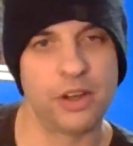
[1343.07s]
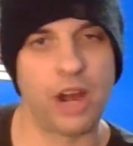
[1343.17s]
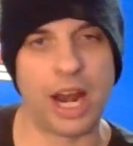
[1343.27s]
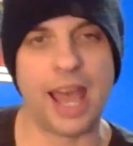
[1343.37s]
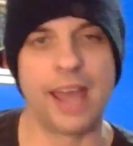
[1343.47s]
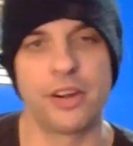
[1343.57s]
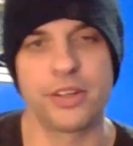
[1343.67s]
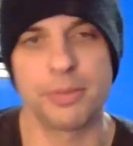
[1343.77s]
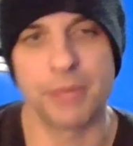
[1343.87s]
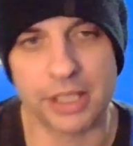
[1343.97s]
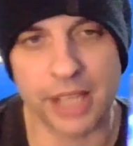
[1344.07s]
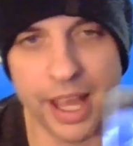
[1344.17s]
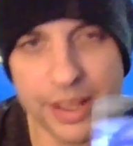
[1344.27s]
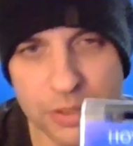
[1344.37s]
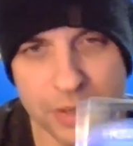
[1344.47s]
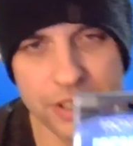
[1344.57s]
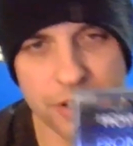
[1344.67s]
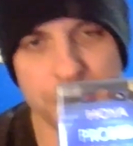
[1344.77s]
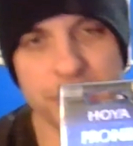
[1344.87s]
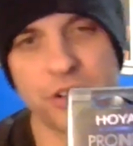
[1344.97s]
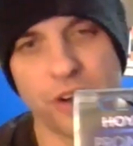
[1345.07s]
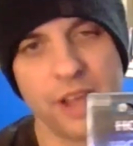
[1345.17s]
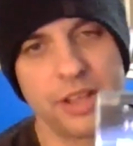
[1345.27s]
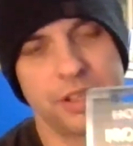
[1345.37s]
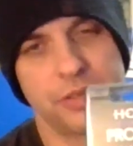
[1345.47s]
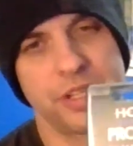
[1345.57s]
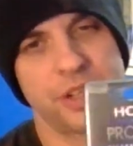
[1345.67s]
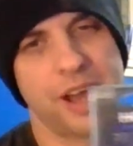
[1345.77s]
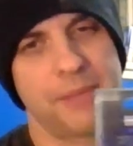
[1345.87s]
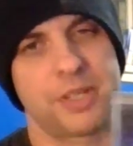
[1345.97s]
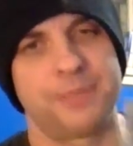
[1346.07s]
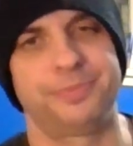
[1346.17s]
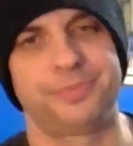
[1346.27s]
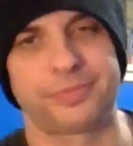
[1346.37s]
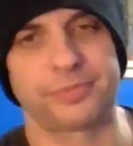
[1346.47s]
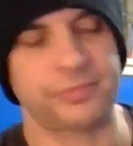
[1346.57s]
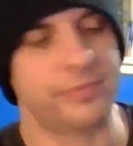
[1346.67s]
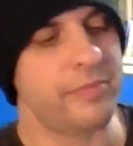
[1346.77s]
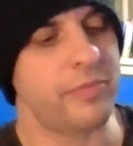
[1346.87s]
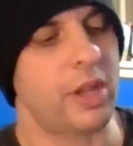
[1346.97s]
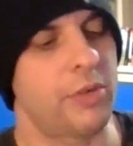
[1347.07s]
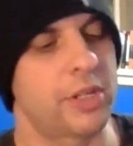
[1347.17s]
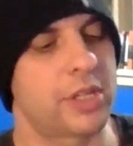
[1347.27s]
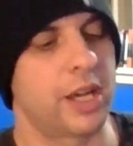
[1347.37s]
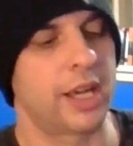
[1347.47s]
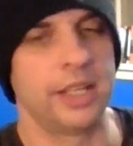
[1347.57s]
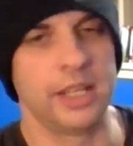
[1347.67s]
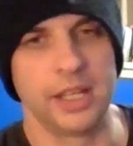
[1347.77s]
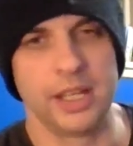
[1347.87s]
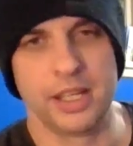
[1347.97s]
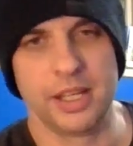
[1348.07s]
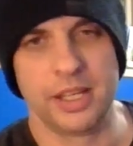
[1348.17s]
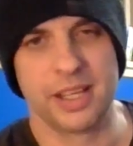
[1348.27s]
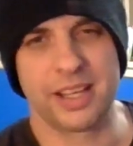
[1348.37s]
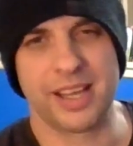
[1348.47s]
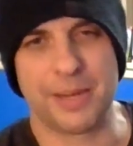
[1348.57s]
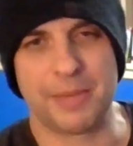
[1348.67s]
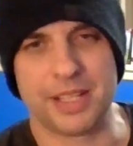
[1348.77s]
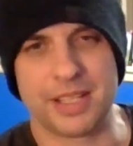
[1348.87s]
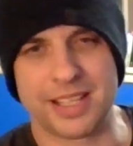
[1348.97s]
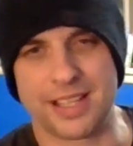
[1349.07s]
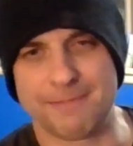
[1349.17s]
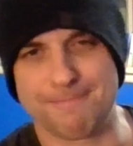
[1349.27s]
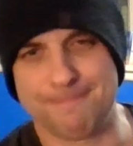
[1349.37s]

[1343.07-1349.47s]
online or something like that. This one has three stops, which kind of means it can